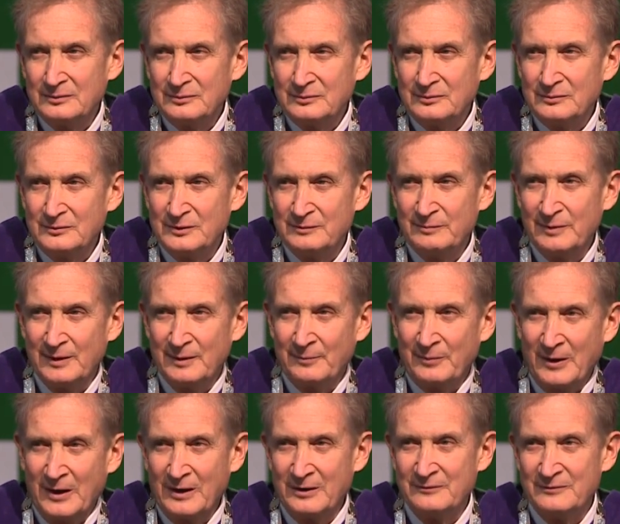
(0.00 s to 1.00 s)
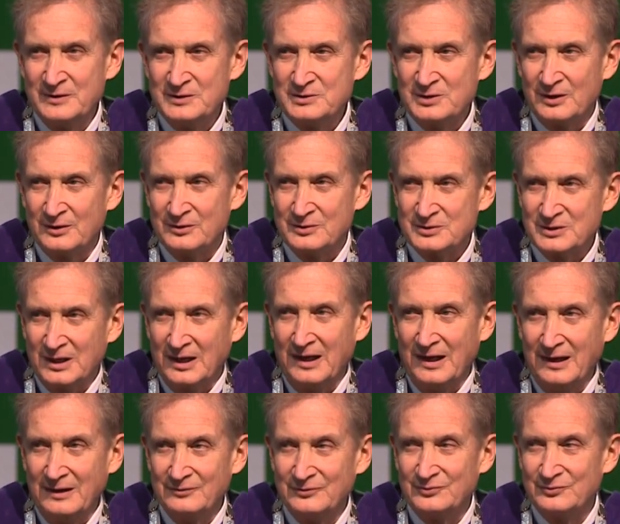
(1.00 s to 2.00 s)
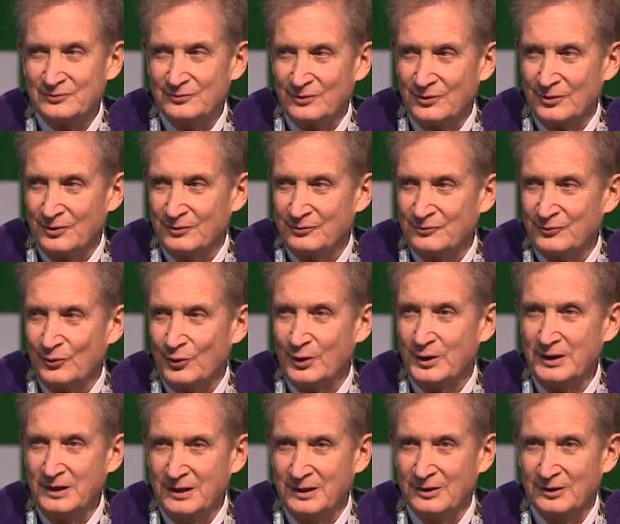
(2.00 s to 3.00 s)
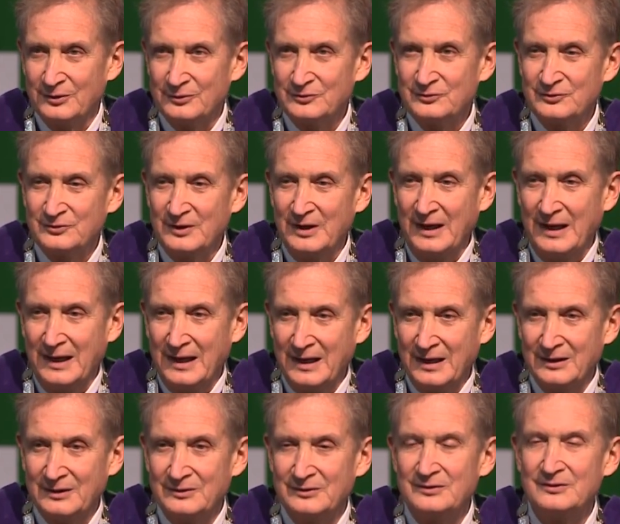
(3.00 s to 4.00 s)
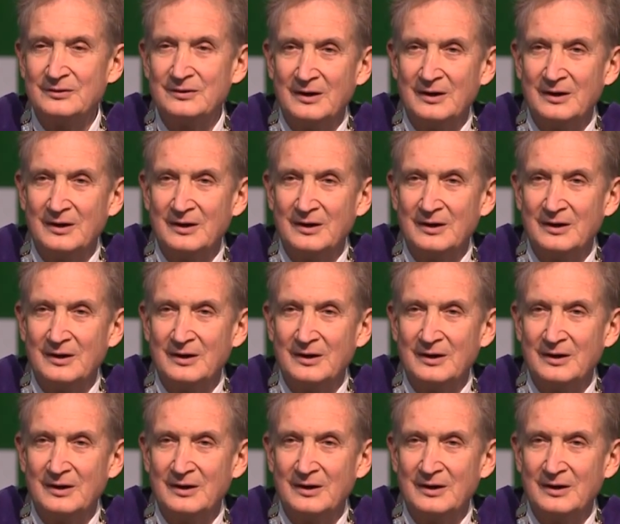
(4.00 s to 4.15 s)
We've been a part of each other's lives for 4 years, and